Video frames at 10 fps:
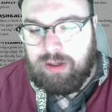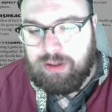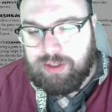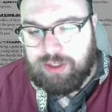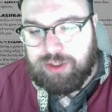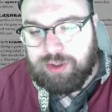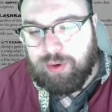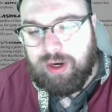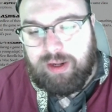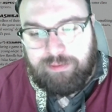such as
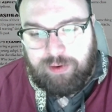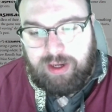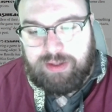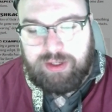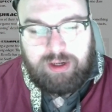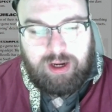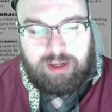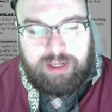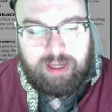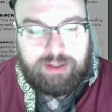creating friends and
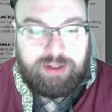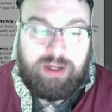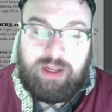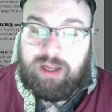contacts,